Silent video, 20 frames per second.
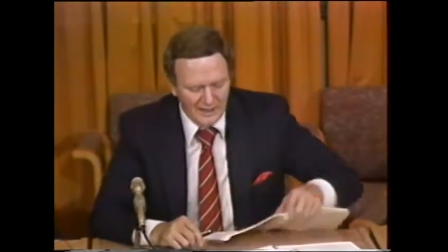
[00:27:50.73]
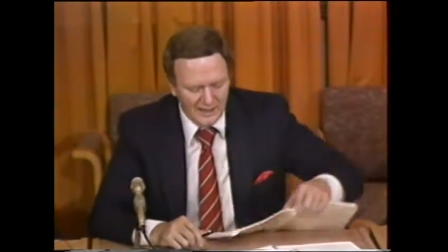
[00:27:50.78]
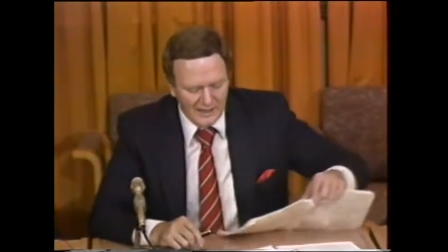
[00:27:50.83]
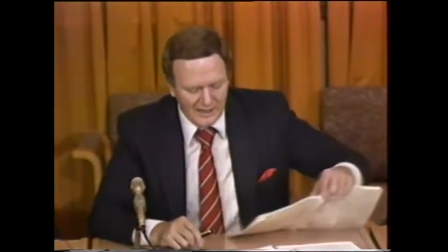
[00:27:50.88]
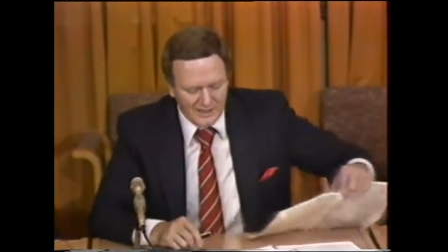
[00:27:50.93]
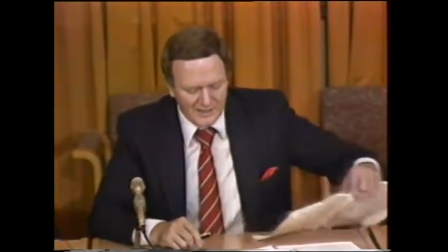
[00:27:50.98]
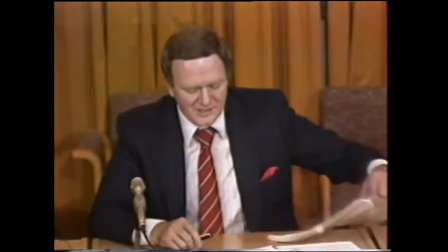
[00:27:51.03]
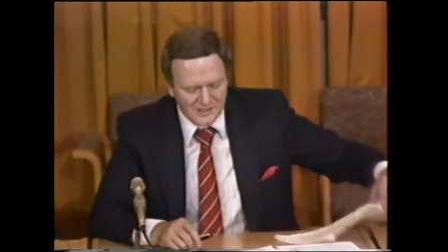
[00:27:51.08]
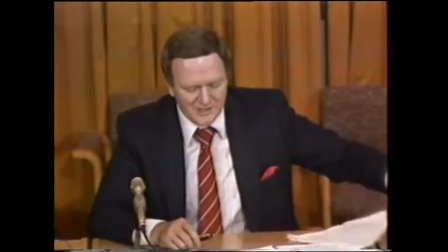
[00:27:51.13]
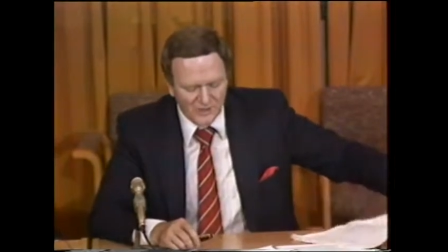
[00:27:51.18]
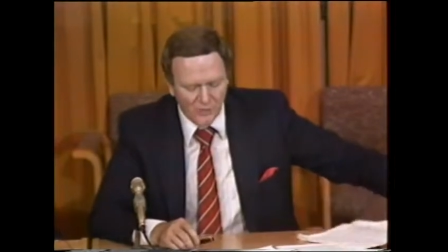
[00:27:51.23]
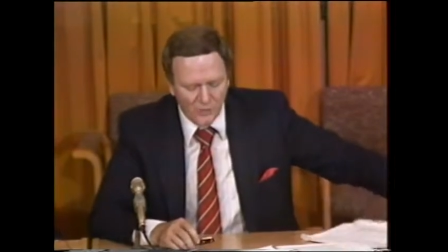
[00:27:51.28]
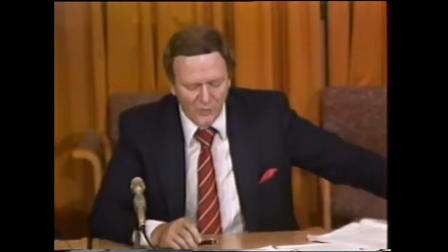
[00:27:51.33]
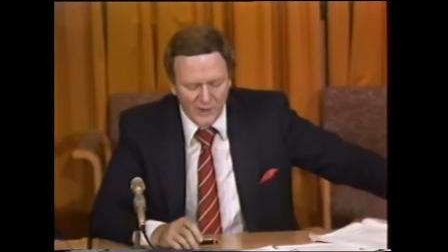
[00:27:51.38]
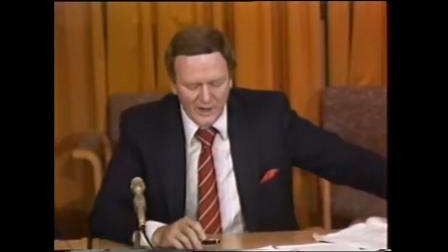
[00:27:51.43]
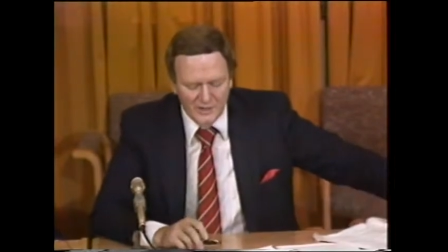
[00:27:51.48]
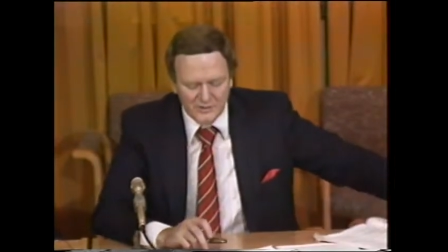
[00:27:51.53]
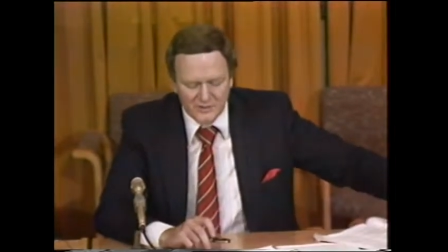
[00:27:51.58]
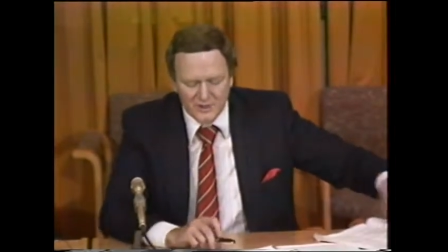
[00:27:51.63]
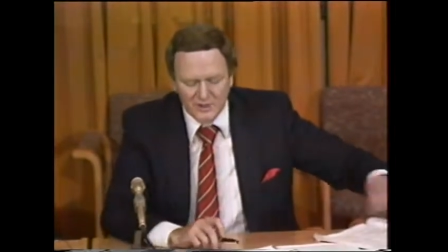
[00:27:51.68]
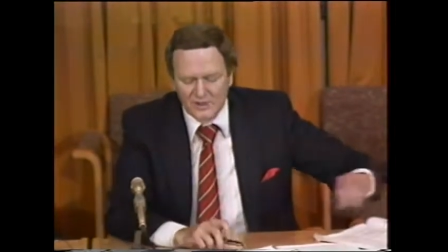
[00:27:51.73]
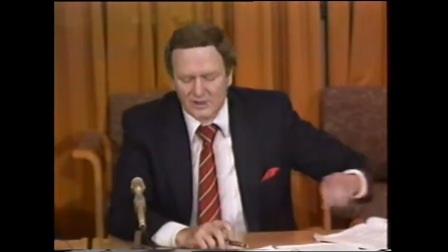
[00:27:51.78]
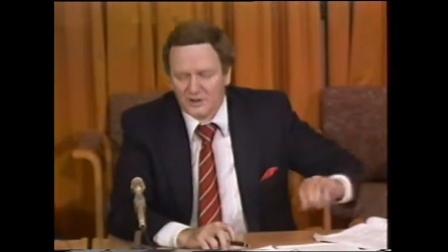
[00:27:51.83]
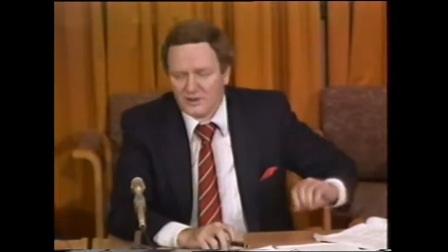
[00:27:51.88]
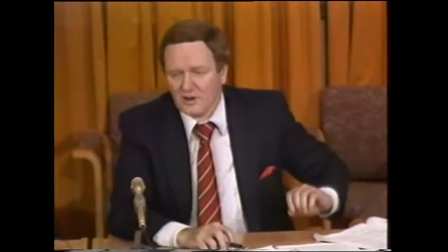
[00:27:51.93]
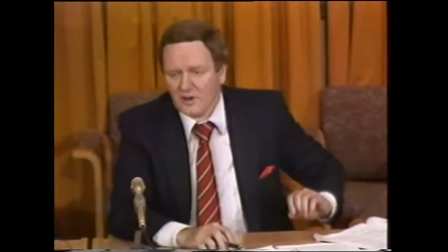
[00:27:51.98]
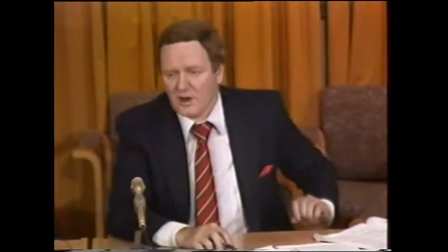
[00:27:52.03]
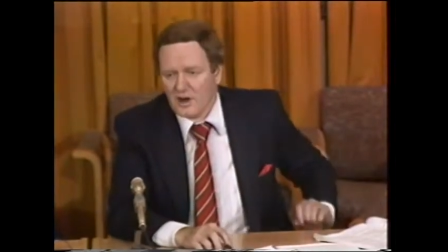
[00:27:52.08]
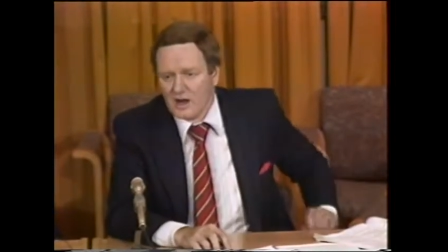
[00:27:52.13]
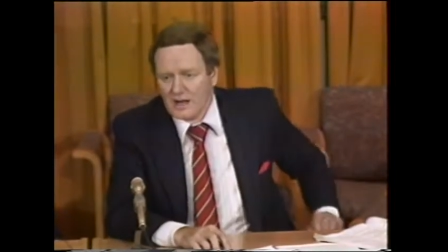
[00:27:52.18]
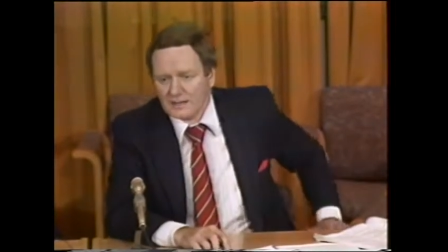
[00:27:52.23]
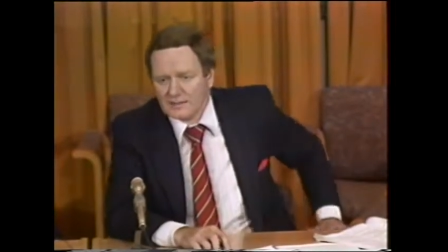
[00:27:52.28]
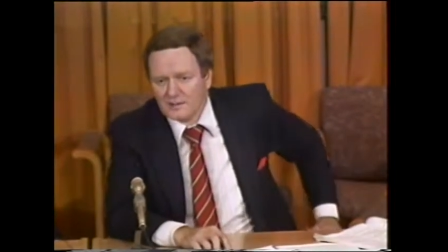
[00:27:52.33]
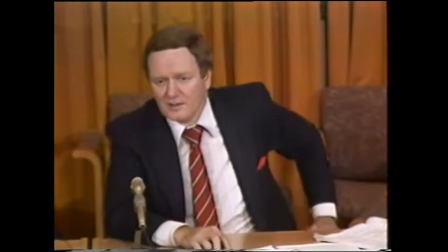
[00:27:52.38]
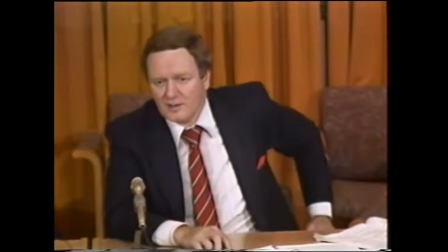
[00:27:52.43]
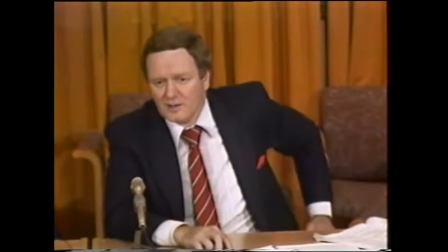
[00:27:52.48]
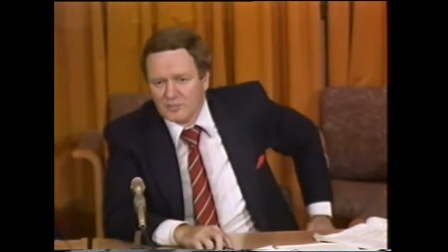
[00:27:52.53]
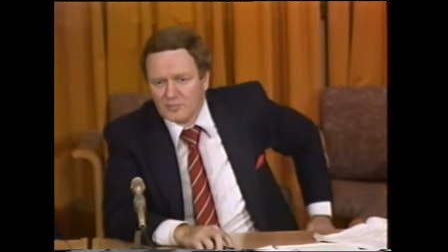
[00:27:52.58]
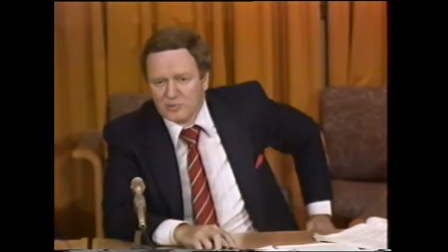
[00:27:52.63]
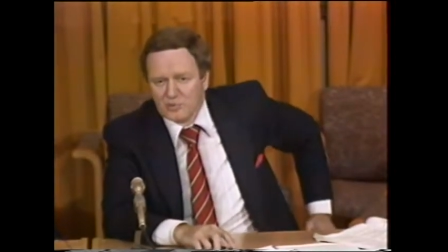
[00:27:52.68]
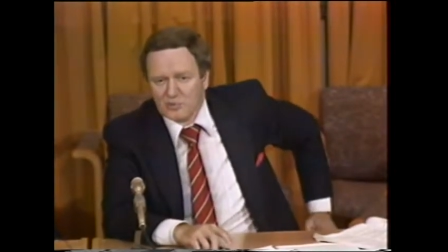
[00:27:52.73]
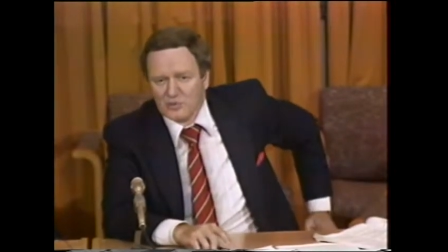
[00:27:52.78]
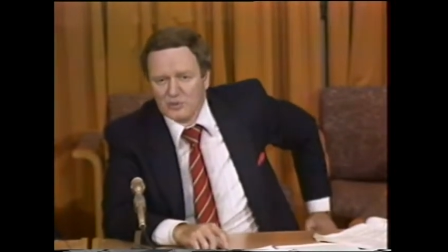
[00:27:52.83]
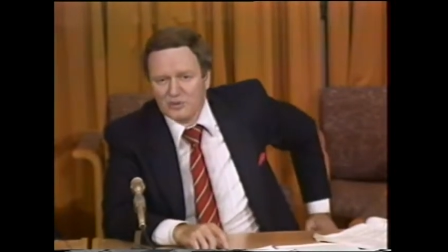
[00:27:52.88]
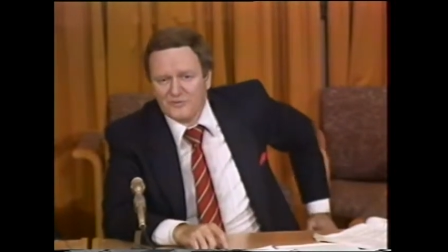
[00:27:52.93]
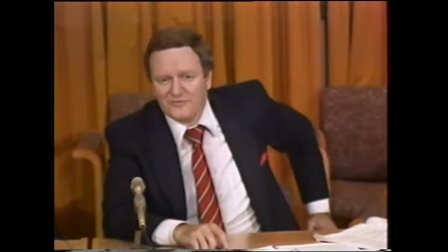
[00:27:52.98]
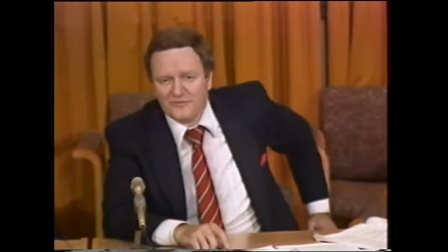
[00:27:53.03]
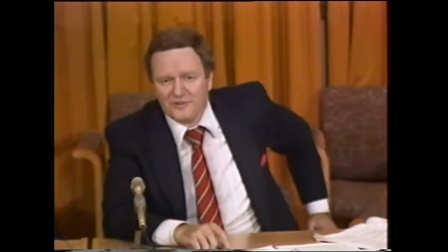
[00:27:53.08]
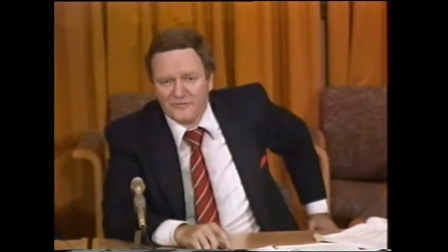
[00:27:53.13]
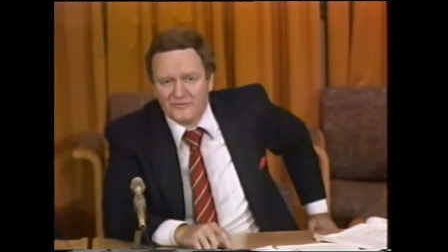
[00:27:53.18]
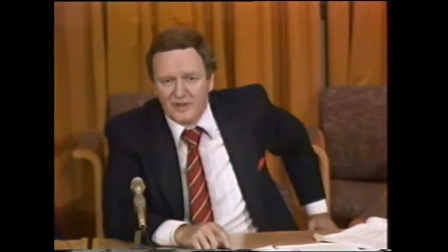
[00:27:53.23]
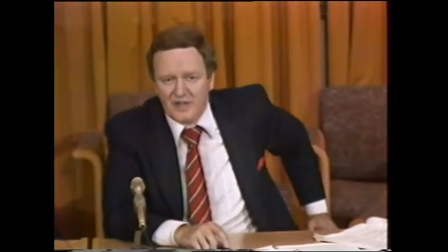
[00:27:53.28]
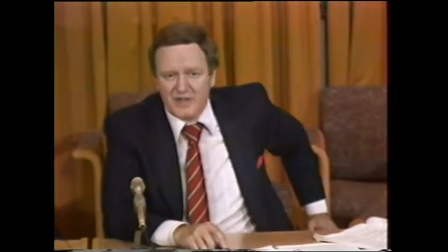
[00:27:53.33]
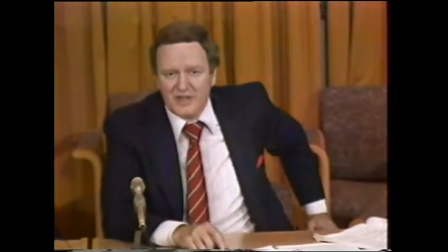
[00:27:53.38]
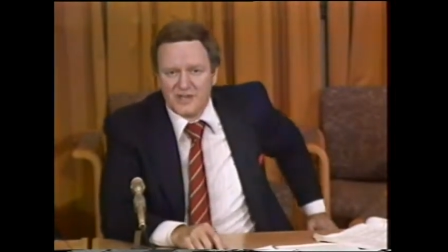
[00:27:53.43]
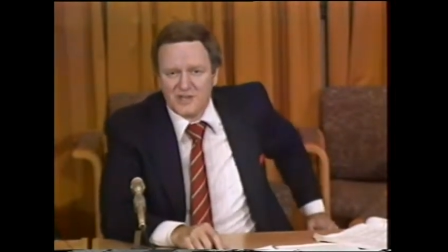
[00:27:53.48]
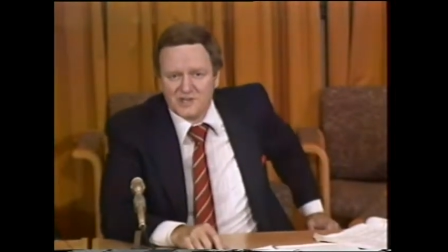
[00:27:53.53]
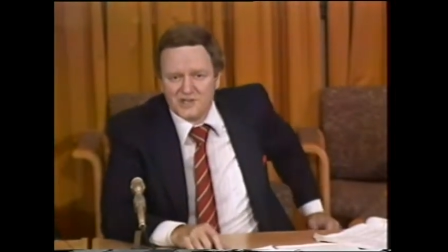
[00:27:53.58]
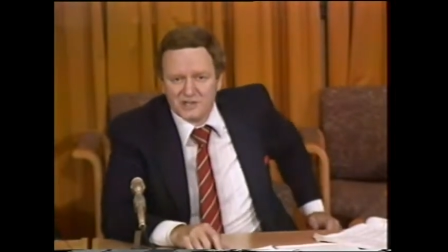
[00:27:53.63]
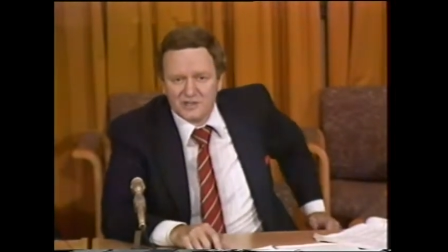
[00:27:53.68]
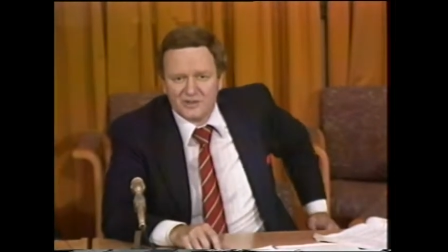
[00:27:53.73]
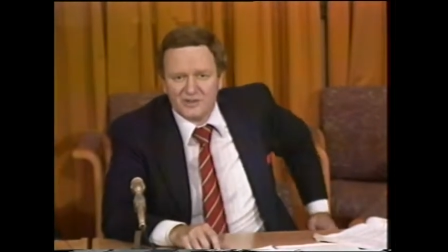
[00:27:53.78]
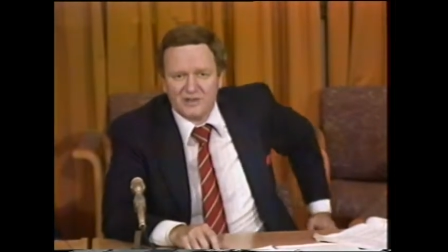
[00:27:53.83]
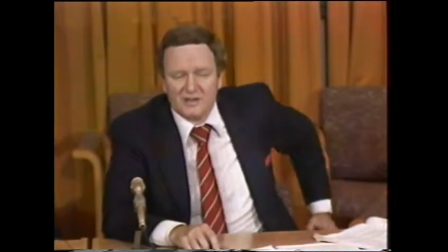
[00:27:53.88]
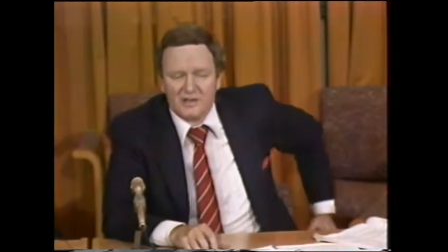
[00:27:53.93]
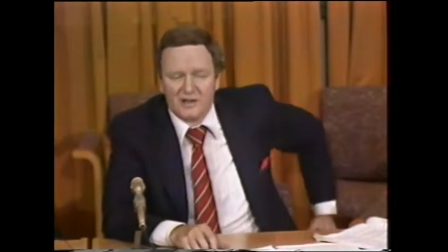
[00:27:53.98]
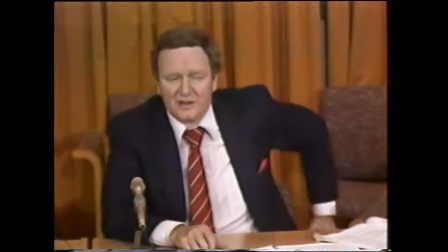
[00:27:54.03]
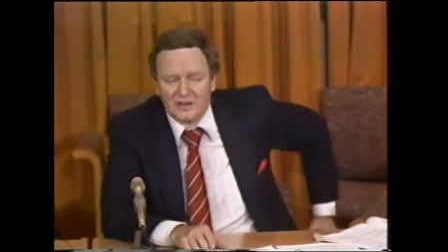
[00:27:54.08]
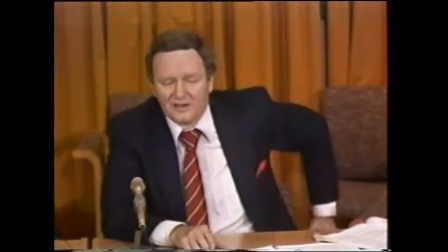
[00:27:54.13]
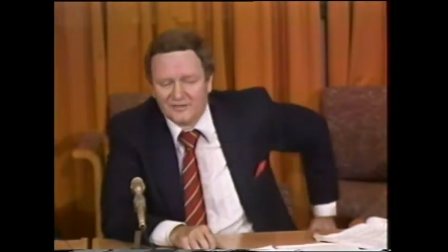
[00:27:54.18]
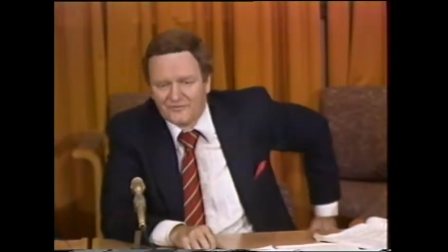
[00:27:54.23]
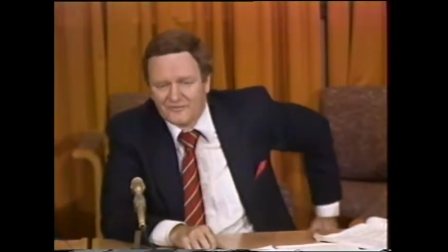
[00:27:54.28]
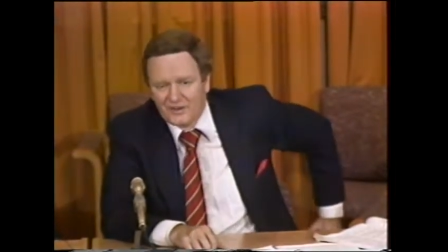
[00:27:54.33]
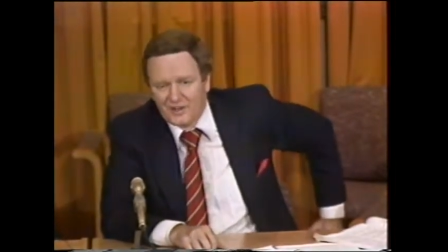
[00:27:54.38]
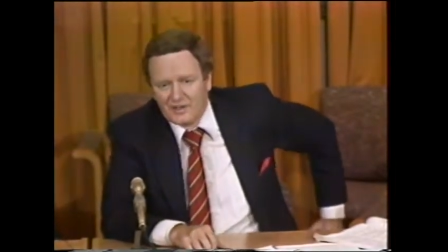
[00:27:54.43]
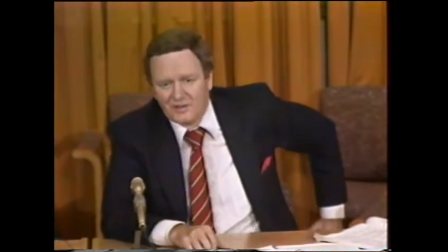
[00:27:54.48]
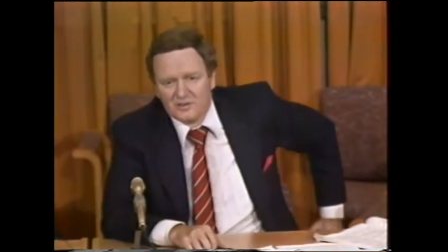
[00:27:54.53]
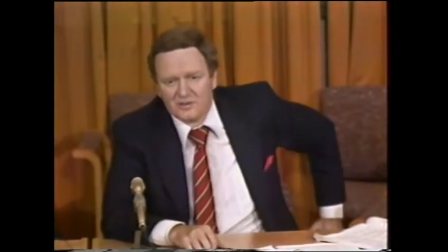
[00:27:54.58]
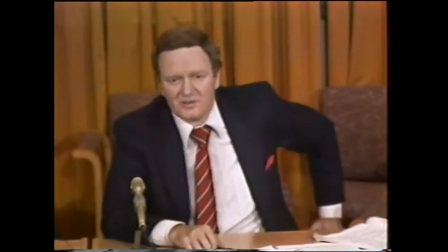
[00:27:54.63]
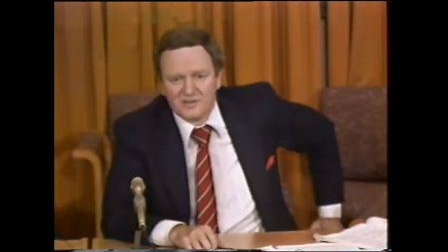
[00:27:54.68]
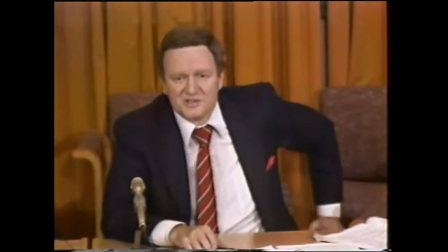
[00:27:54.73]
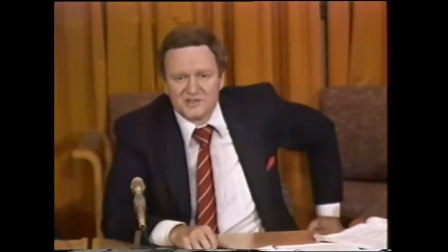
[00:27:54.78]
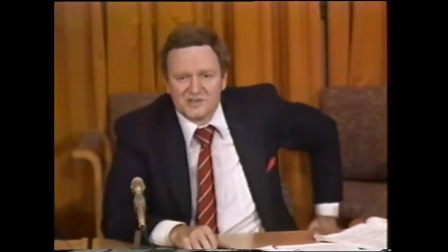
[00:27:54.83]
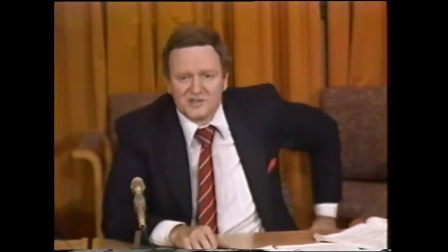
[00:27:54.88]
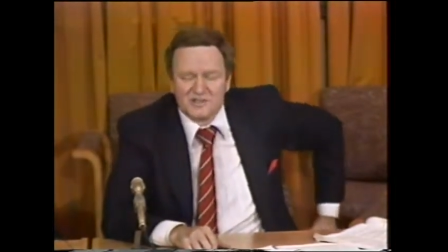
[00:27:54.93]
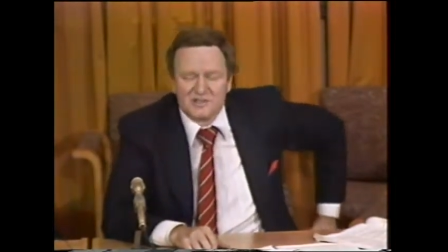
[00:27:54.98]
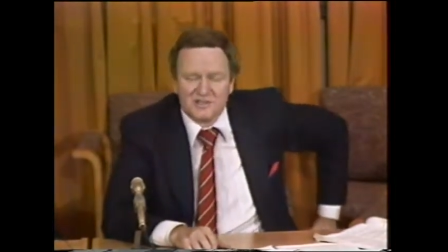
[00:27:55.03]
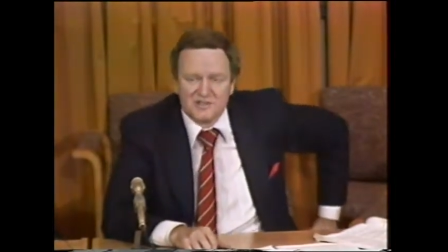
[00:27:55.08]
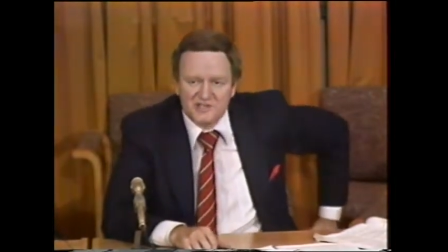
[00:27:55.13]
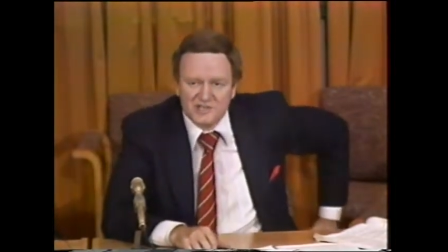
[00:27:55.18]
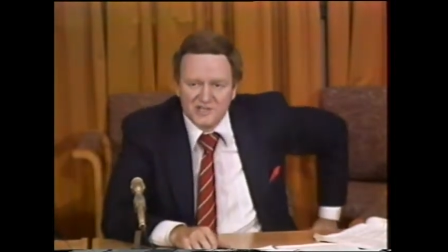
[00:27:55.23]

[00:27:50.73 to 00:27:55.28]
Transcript: as to whether or not proof of age of the young offender is an